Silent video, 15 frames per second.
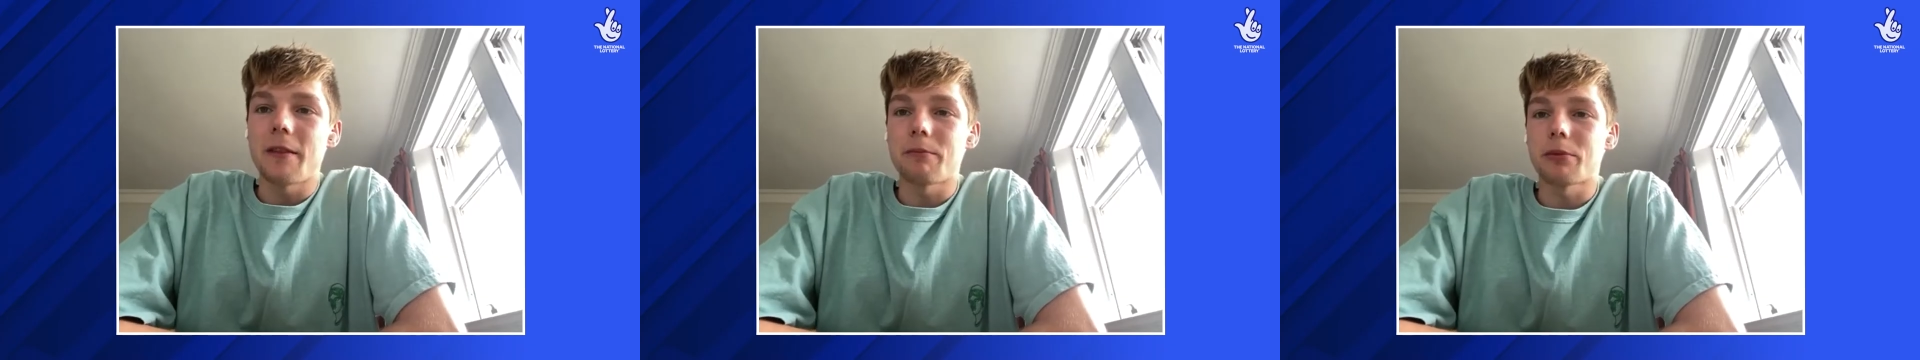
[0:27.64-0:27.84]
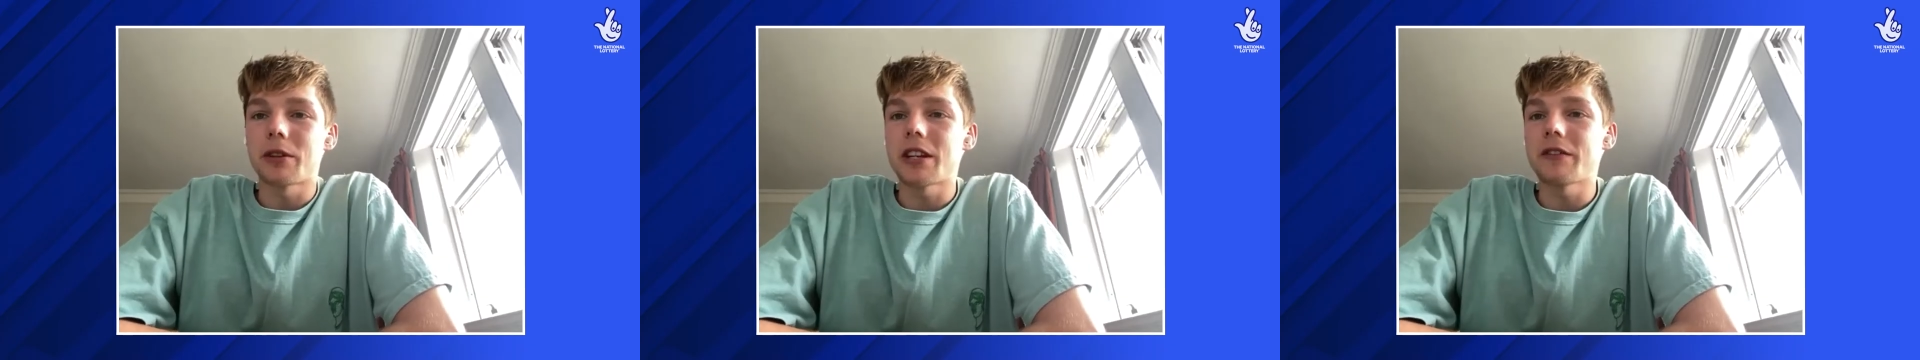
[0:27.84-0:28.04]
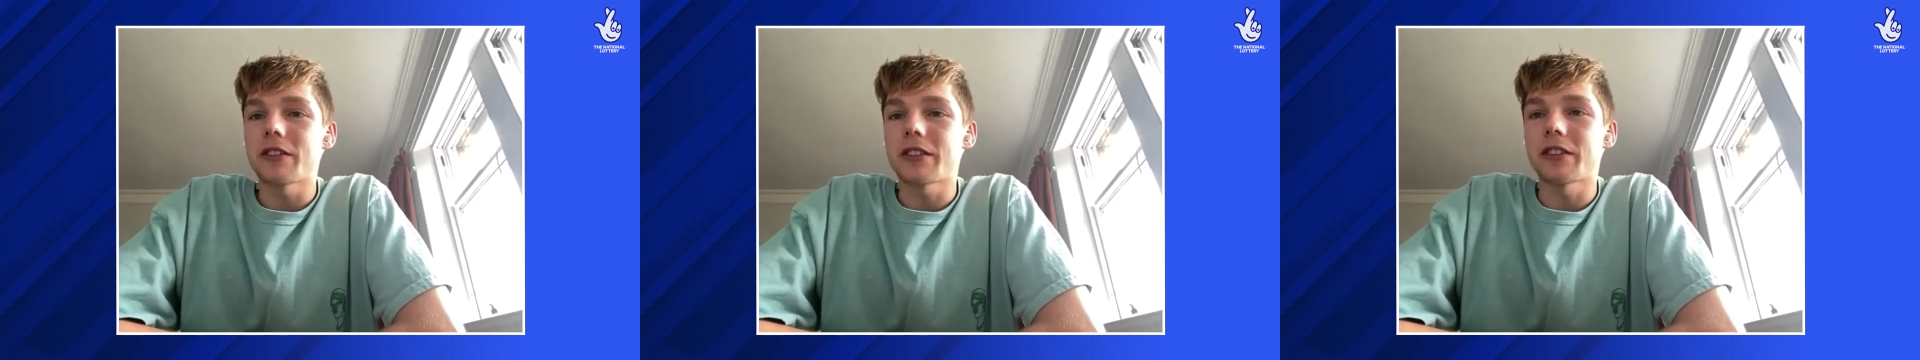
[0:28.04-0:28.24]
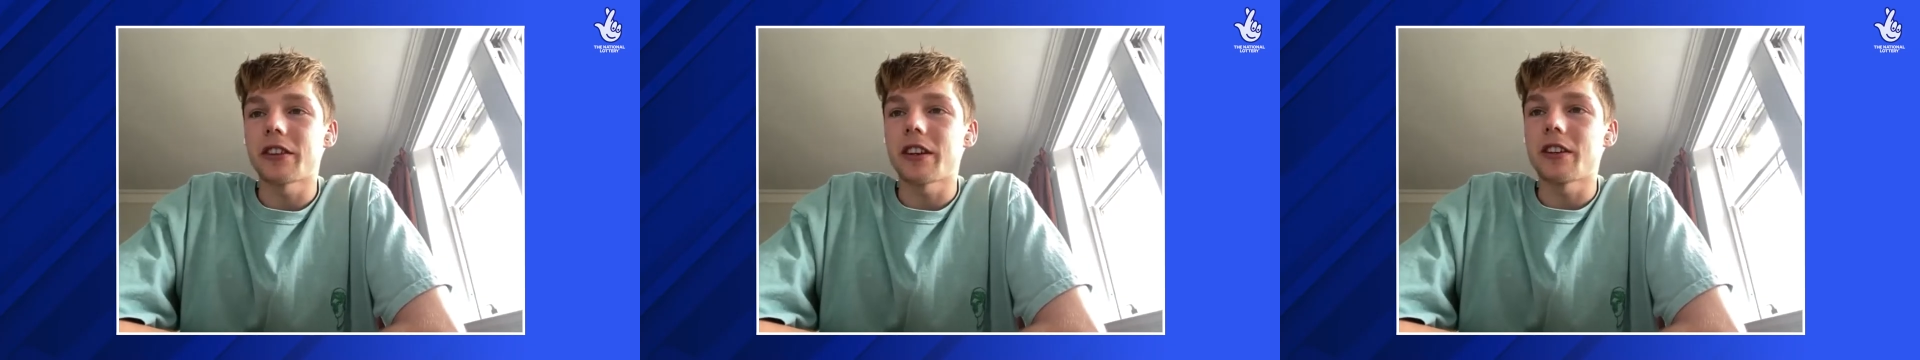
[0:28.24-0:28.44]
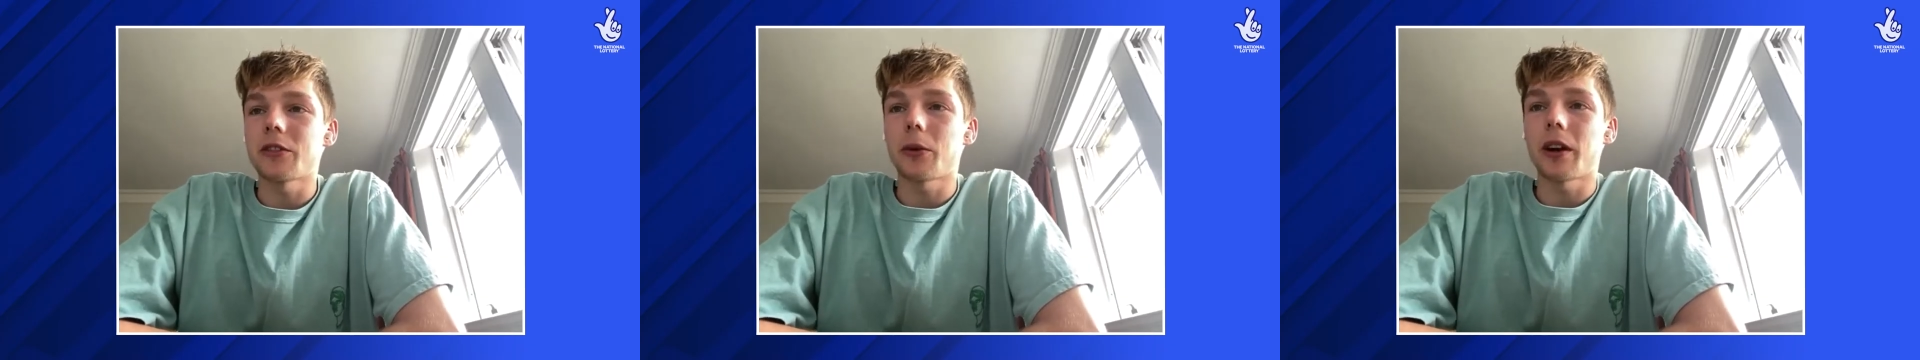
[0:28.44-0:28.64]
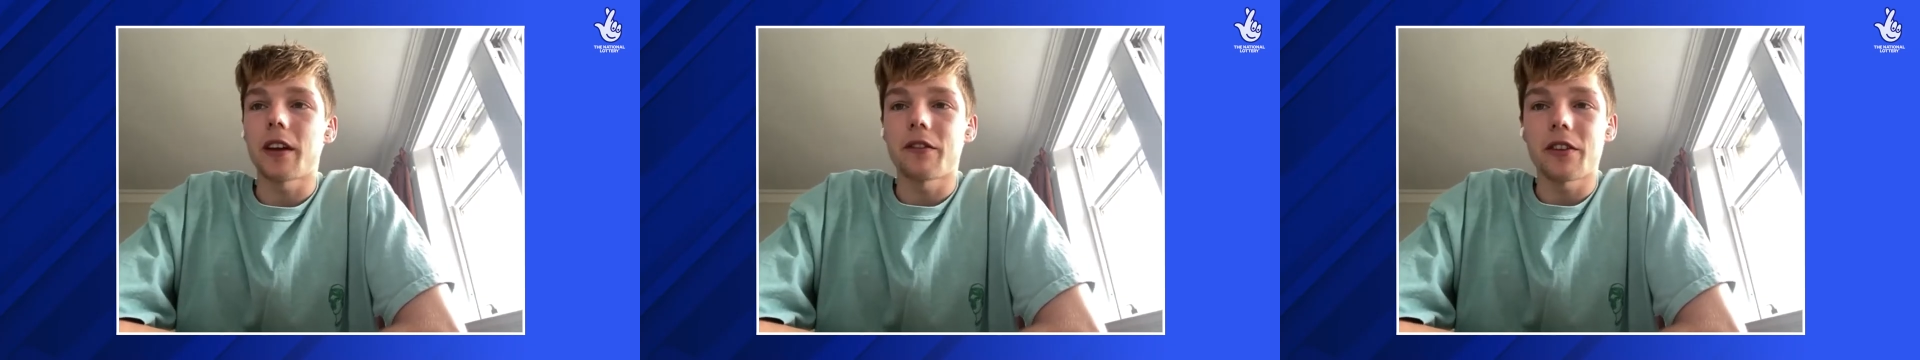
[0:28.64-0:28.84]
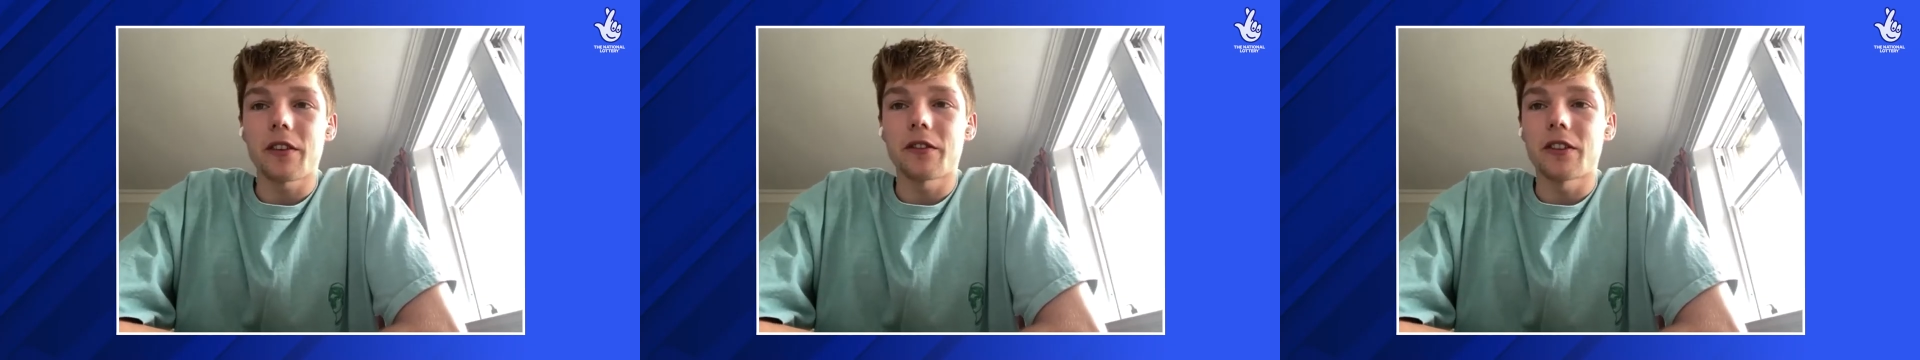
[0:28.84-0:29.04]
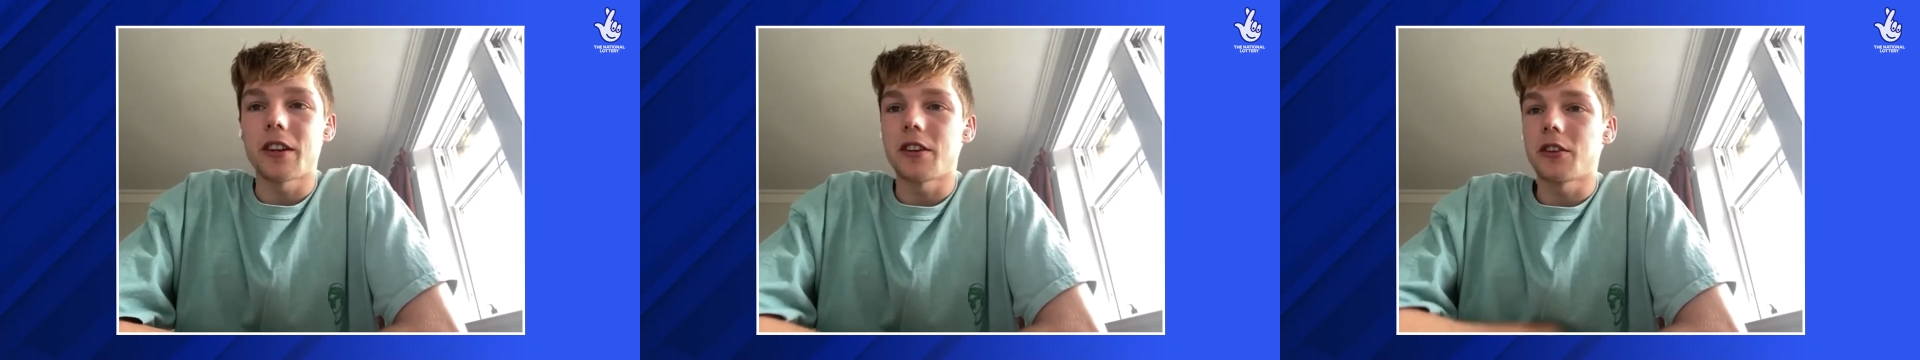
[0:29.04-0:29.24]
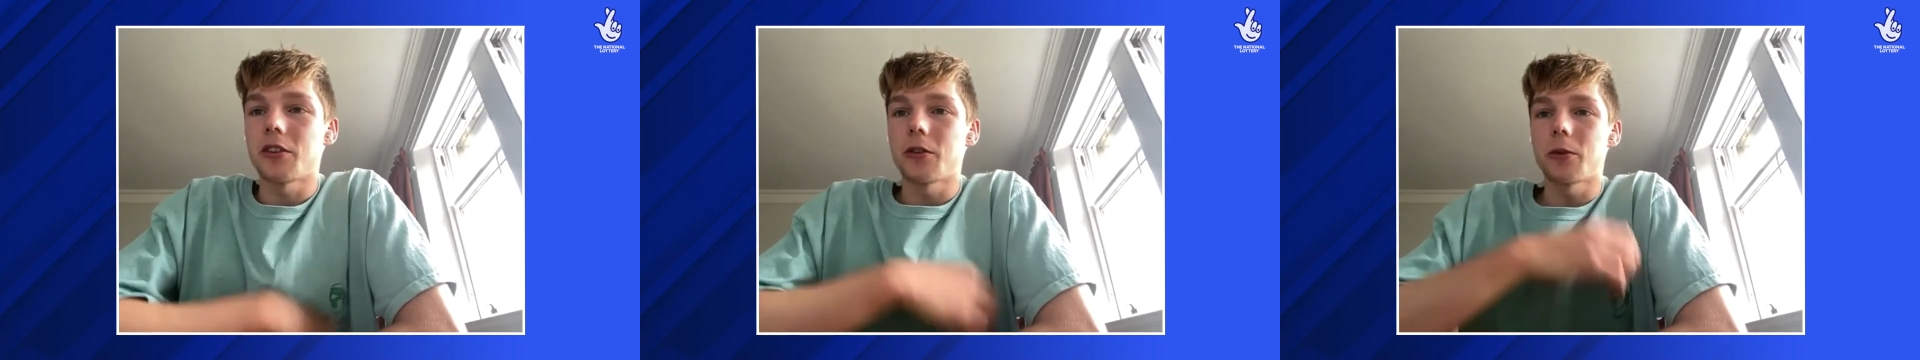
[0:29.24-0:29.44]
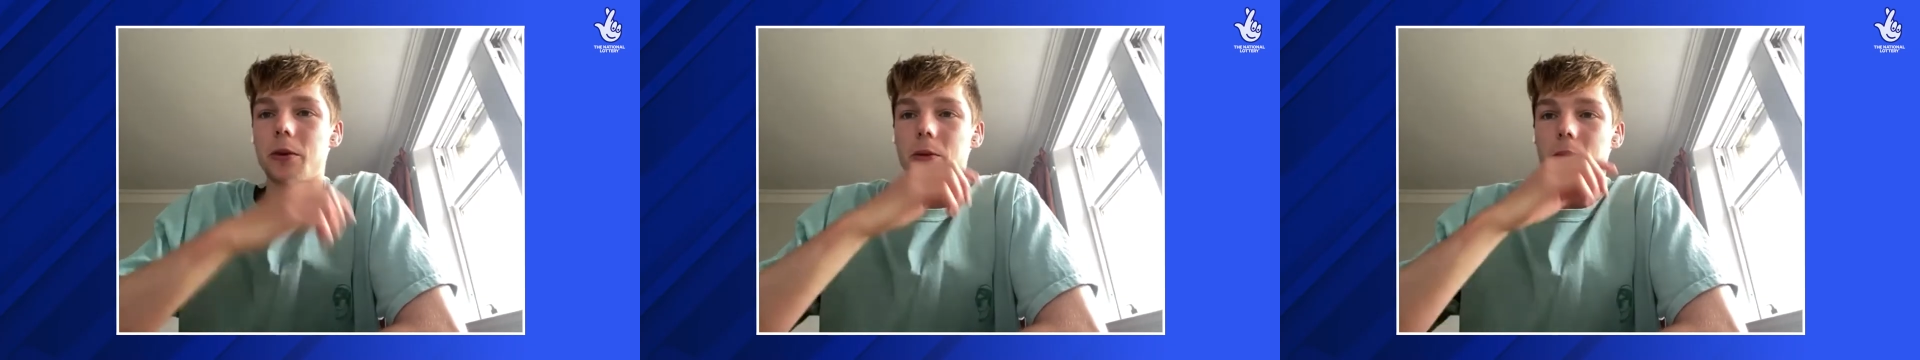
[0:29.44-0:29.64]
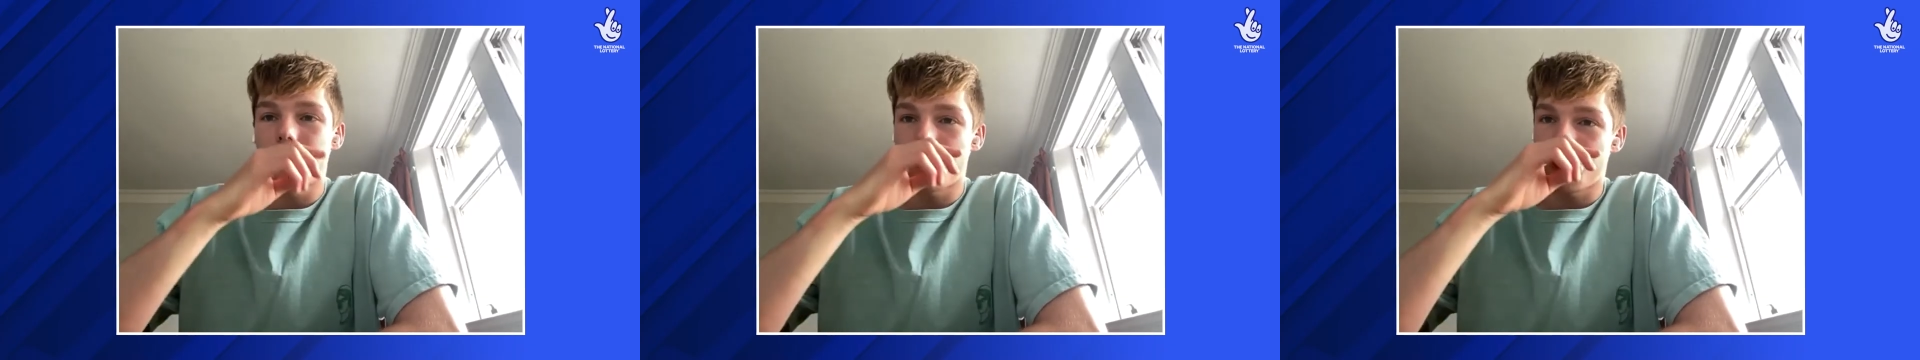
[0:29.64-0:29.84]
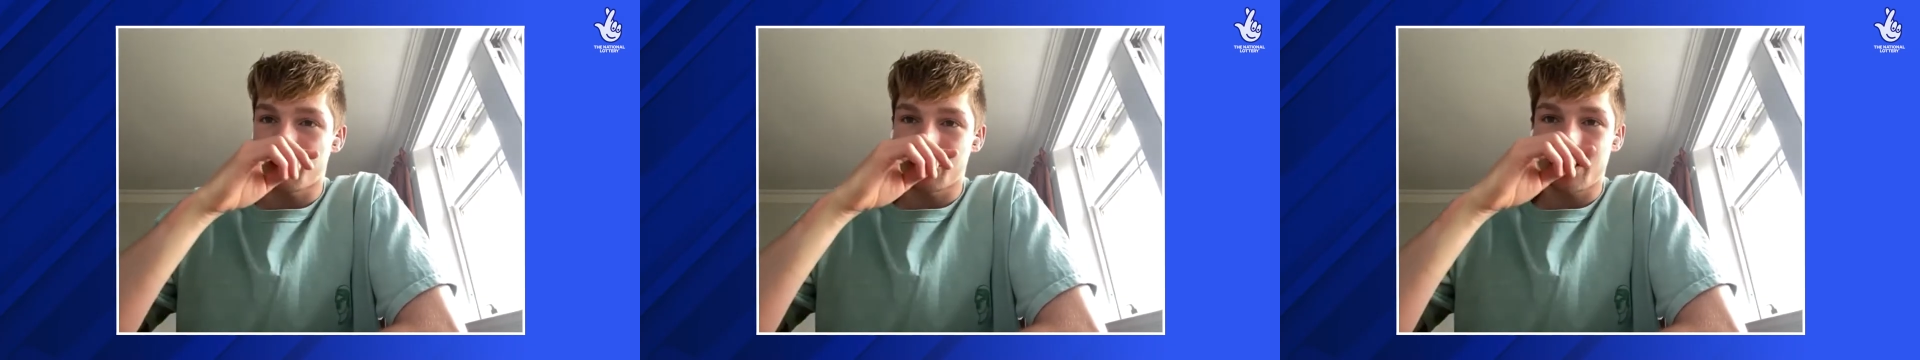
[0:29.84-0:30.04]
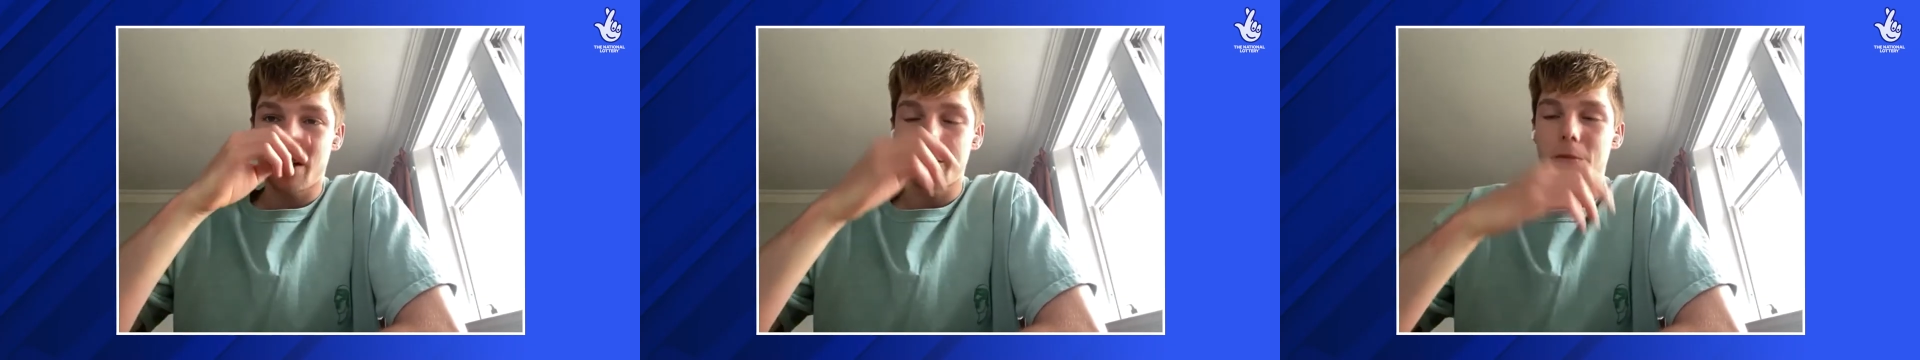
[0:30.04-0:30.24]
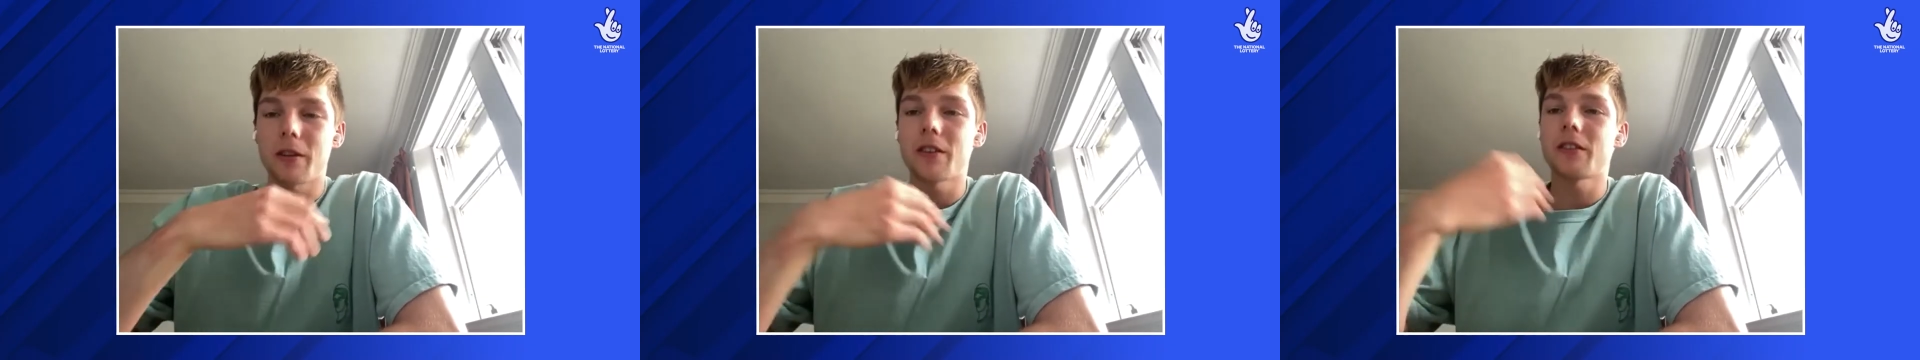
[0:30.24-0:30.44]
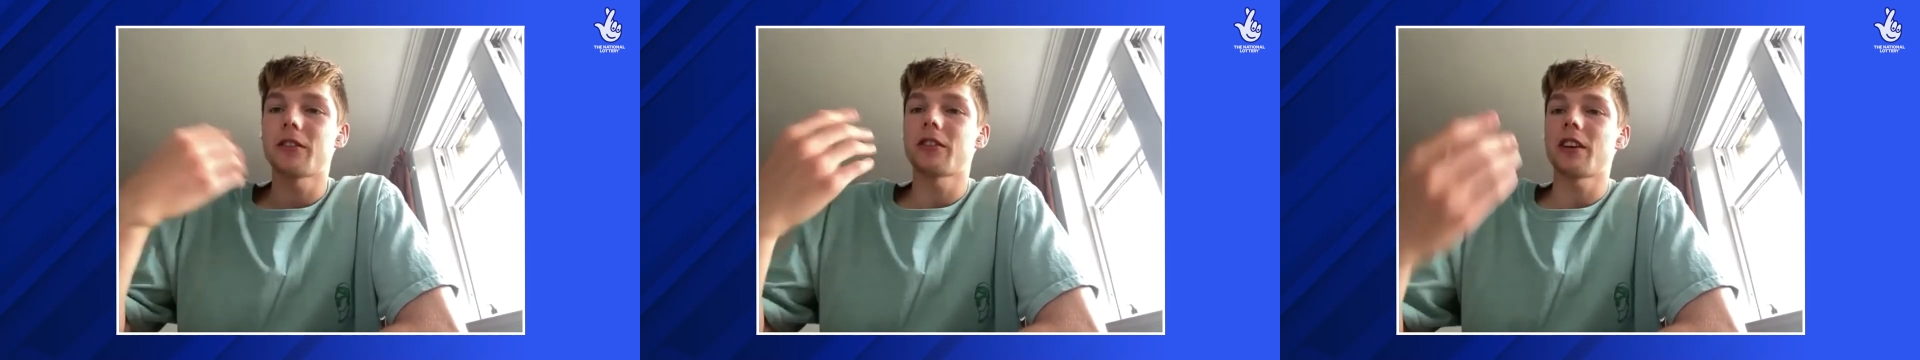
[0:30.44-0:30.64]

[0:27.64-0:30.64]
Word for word: previously in twenty fifteen, you know, we were world champions.